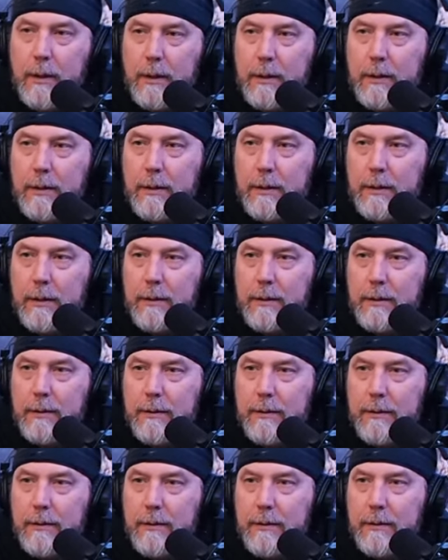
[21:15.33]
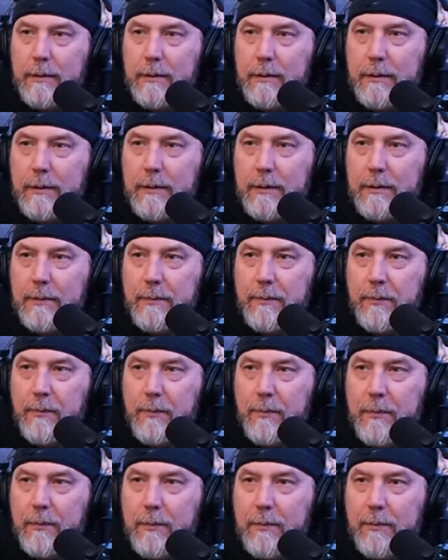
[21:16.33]

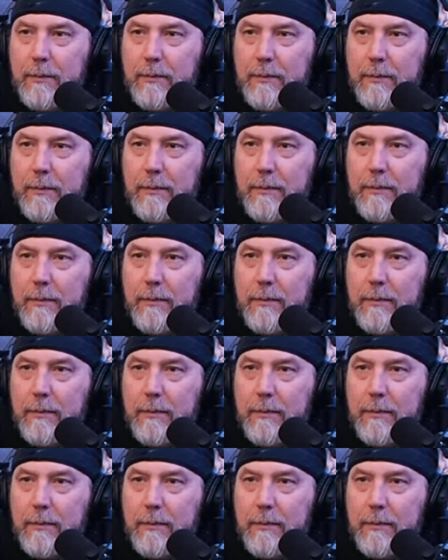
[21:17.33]
(silent)